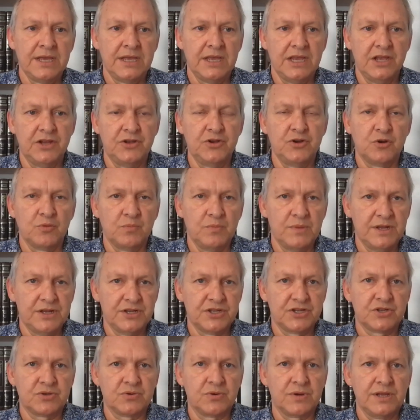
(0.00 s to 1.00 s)
in your
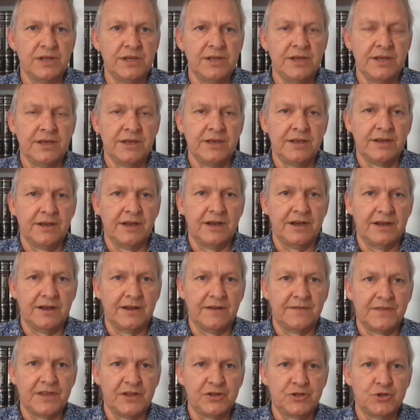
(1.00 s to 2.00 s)
ministry
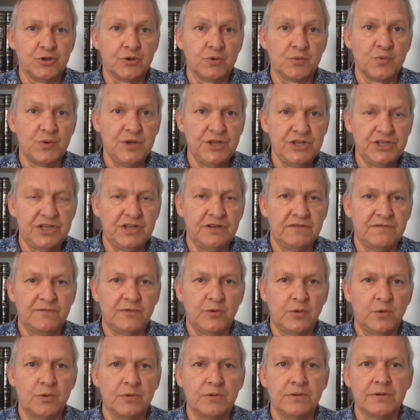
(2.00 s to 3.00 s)
that you're reaching
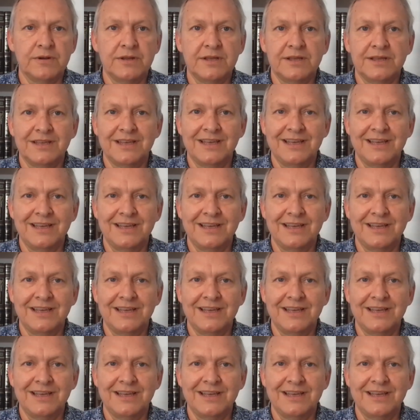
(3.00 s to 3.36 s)
forward